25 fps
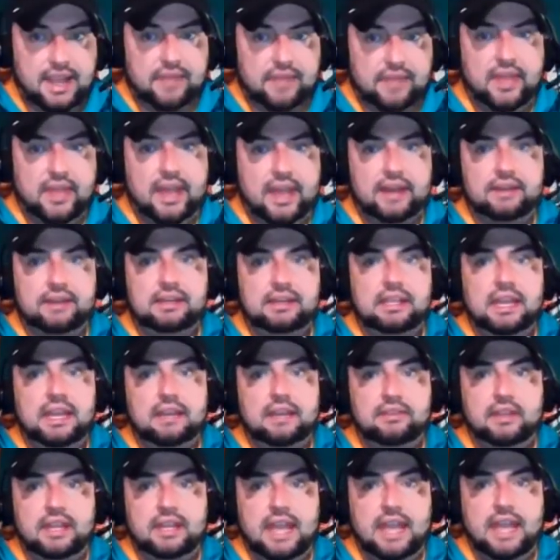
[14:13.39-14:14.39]
and then
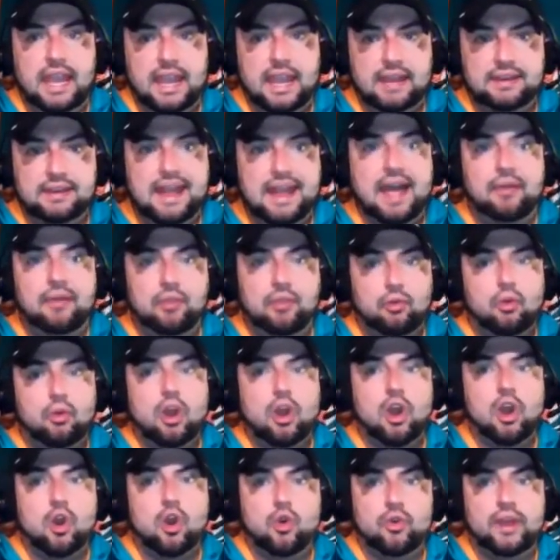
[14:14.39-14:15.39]
kick the can down the
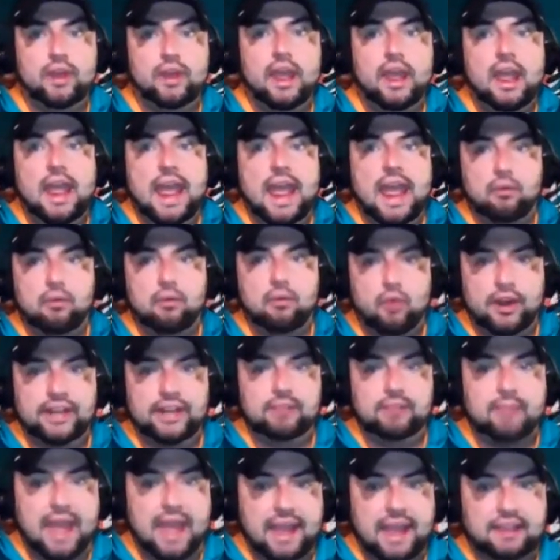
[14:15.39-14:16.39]
road at
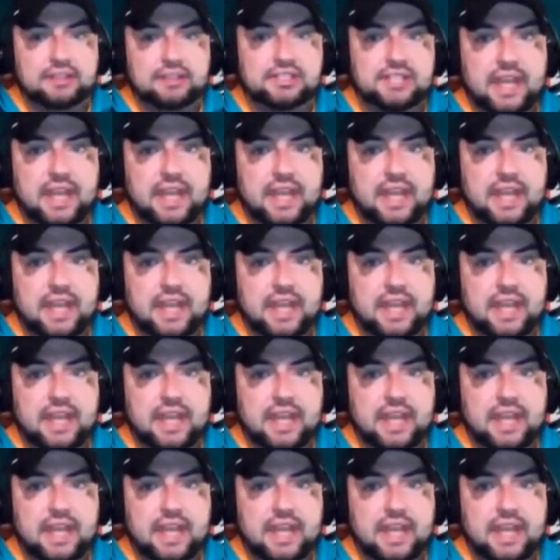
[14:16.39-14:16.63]
running back and